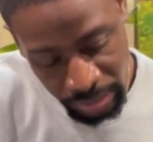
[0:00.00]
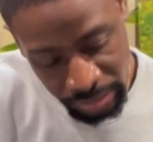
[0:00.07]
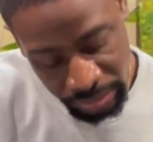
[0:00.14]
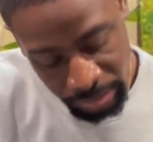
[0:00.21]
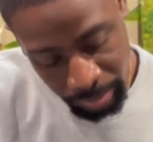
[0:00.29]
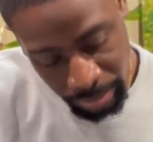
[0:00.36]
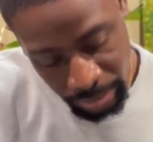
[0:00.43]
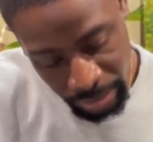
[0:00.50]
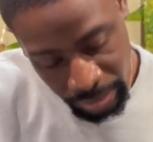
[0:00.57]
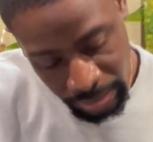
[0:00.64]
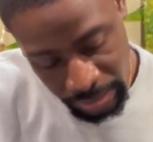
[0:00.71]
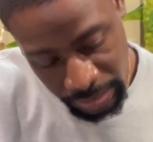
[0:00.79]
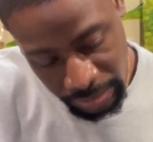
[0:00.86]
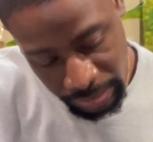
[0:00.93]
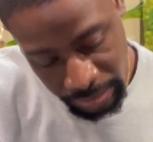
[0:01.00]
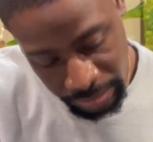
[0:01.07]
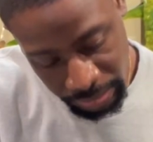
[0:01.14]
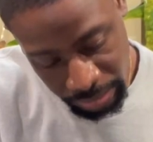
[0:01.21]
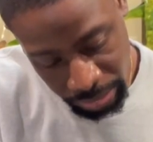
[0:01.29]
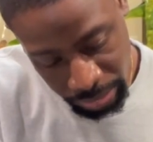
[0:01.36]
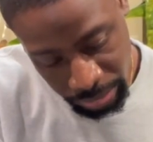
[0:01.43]
there's some perlite in there
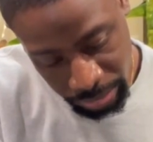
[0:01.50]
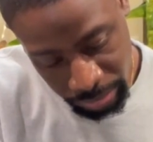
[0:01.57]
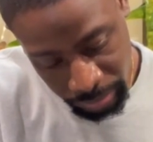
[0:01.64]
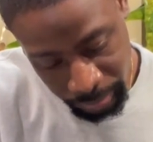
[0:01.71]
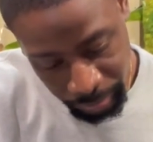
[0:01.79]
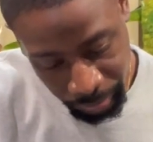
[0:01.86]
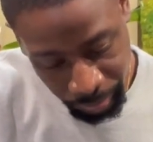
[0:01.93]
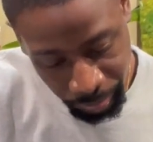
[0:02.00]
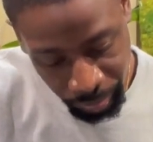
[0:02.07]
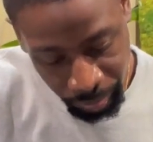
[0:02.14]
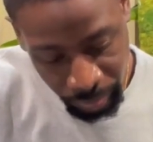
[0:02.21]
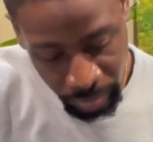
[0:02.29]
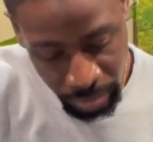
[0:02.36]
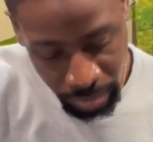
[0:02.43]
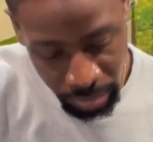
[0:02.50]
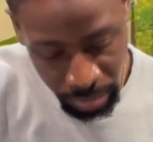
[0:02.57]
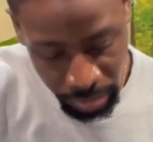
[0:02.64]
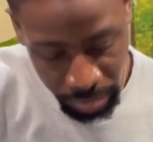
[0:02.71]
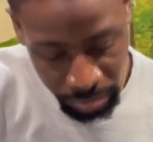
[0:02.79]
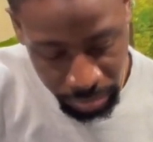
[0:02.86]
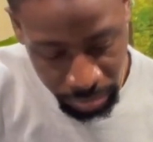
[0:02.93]
too.
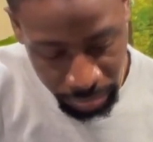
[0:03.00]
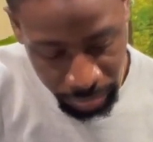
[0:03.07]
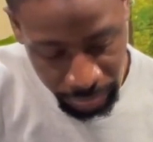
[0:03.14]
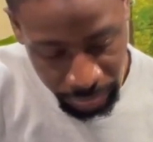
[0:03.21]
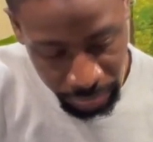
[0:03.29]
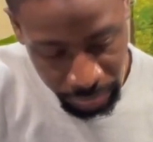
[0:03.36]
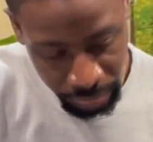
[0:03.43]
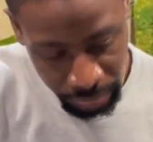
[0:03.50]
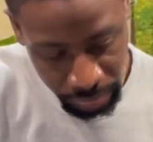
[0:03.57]
Okay, sweet.